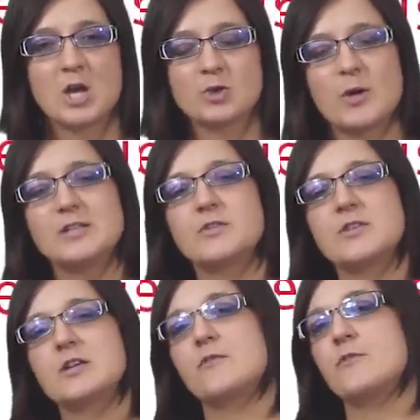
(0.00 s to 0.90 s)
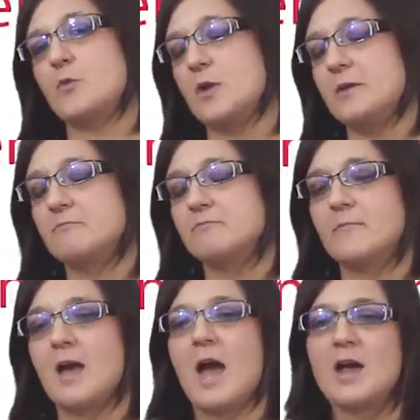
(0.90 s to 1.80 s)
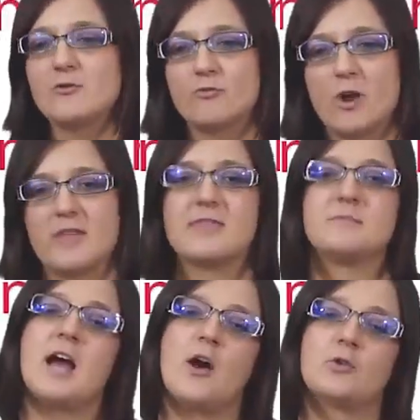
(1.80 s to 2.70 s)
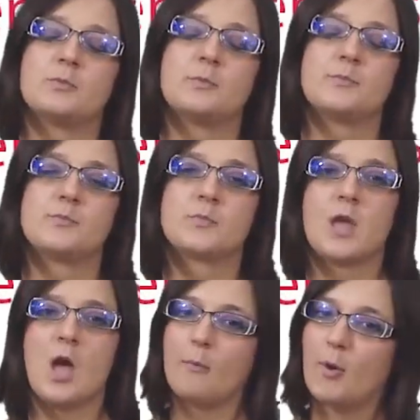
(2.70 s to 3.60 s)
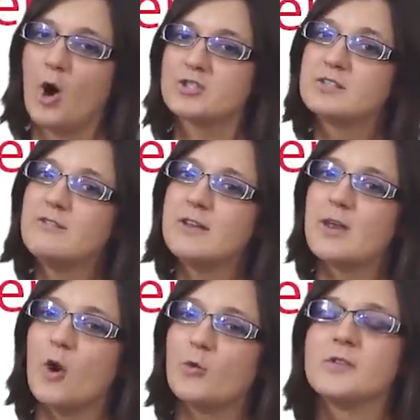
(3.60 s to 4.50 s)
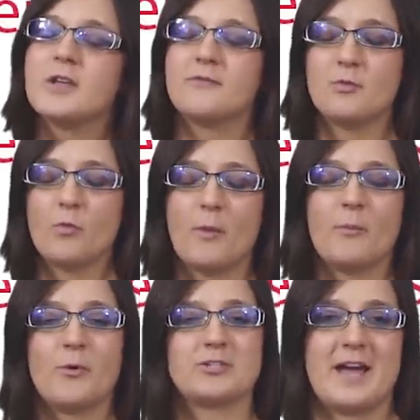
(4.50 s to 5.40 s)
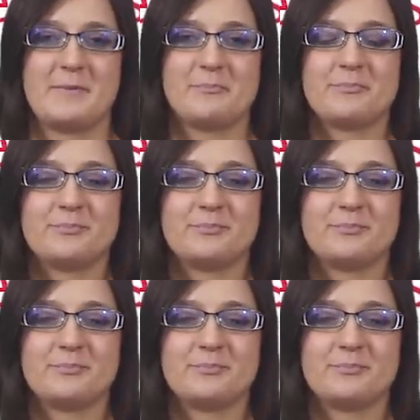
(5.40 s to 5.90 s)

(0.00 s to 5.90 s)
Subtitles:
Try to think of 3 and write them down. Pause the video if you want more time.